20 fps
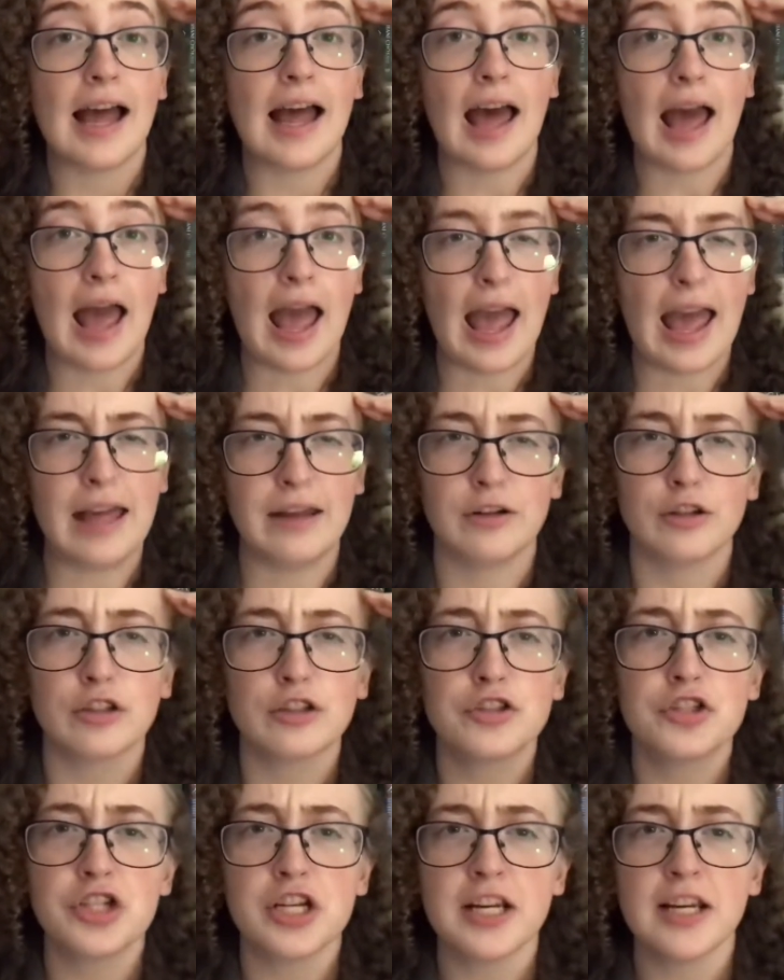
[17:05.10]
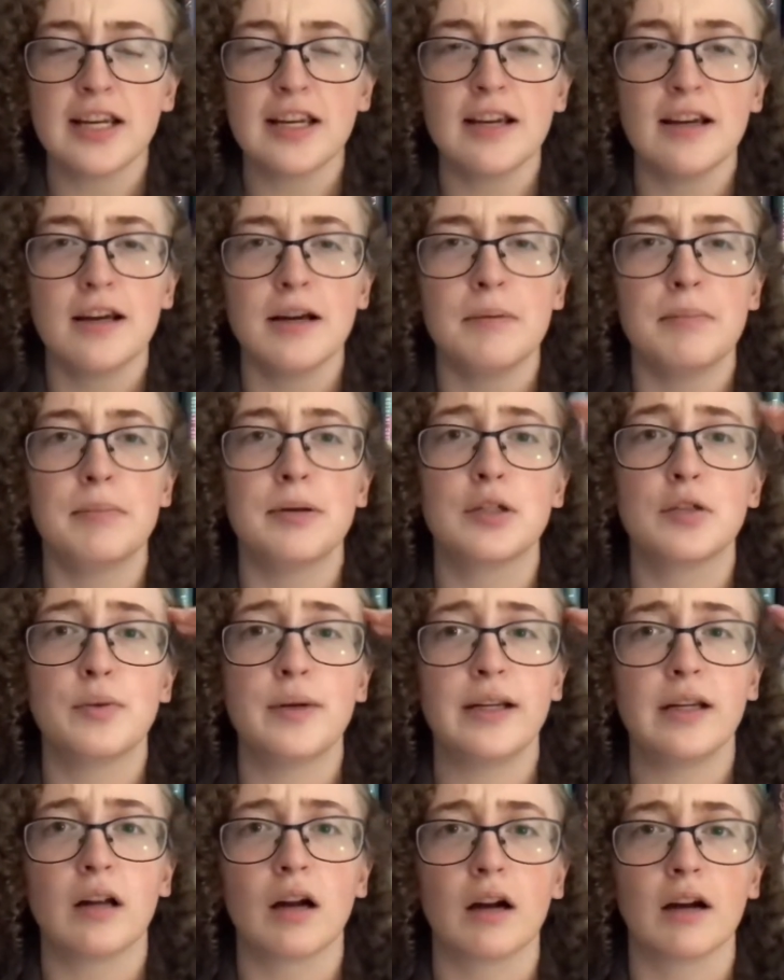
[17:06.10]
energy
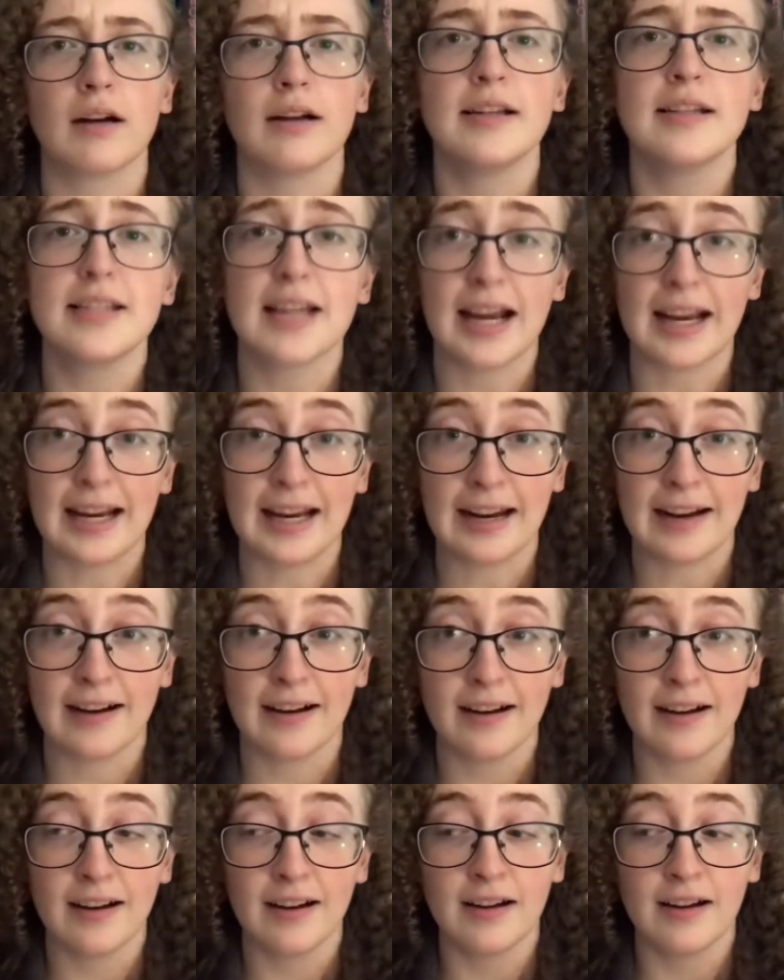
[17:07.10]
between her and Diana,